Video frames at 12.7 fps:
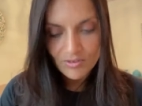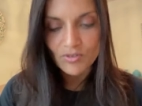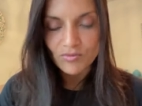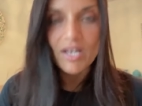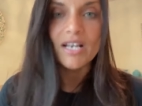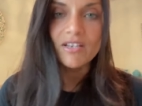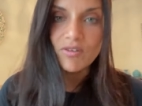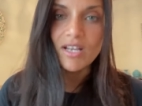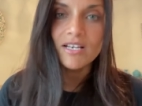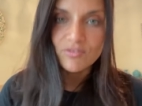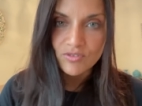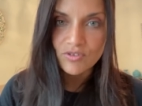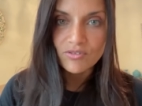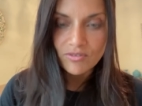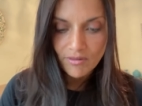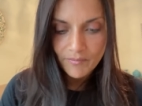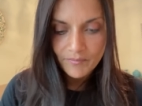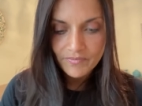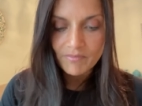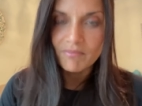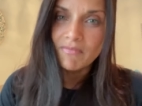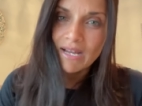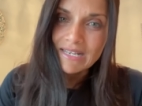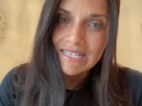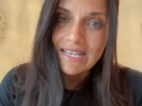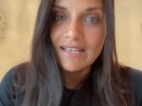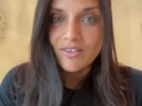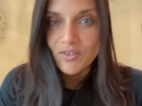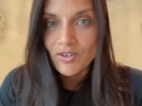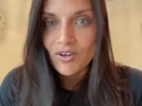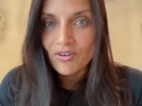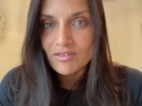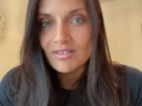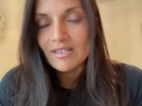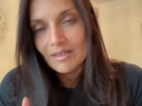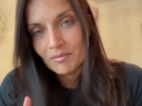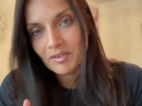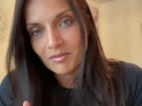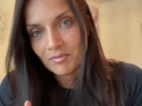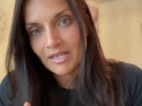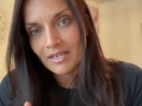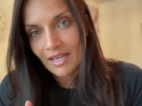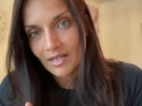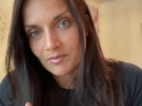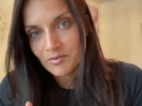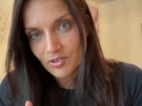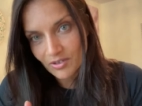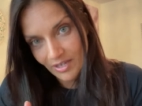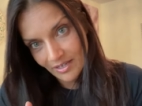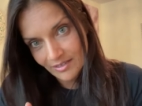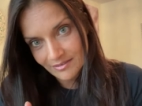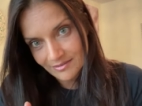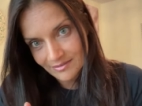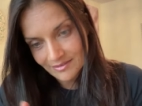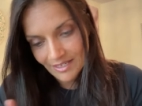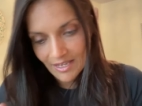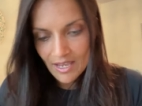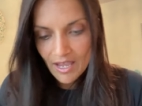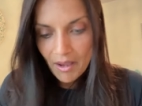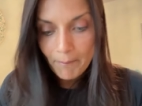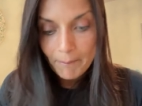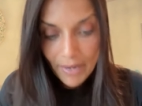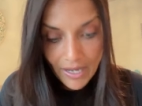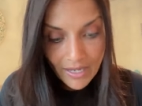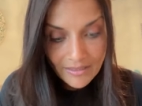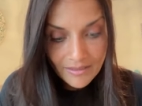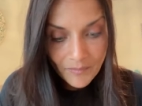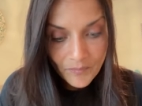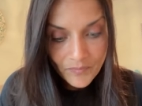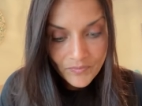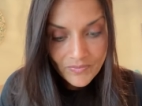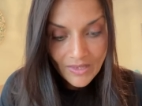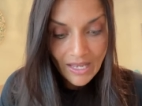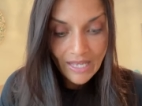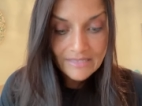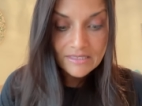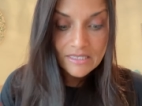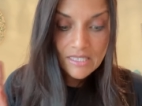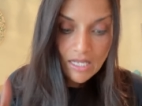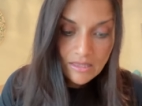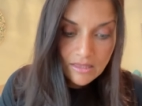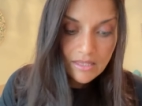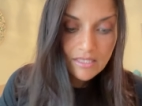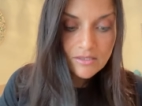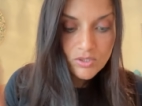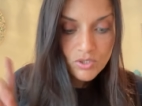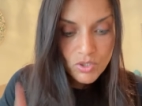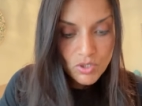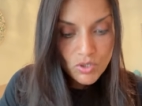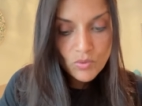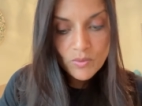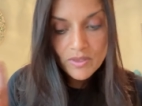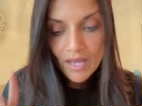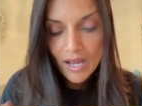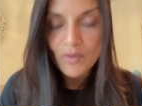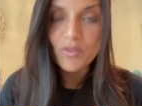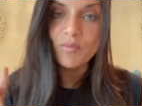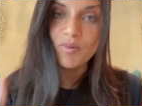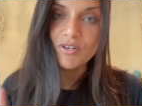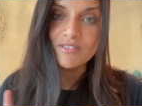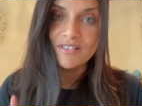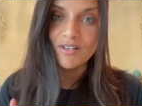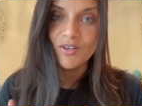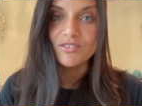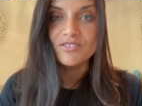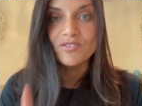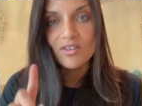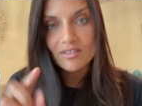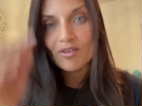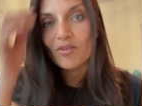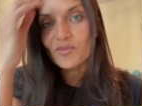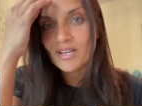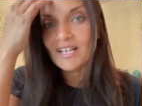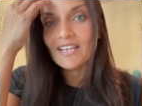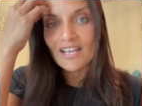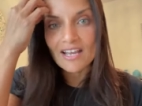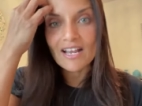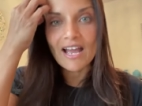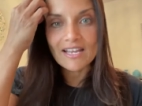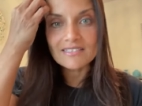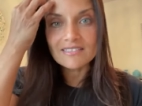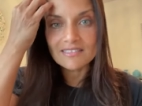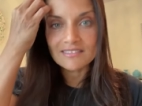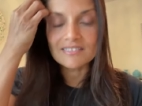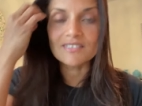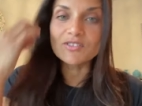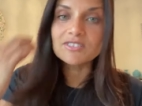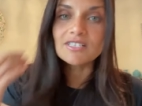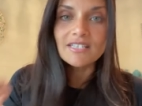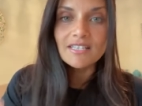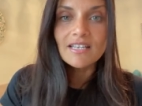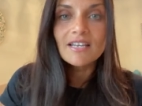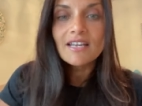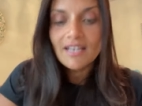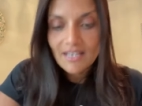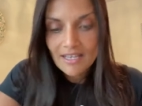no, really, really true. Money, I don't know, a little bit of money helps, okay? But has nothing to do with how the person looks. No, no, really, guys, seriously,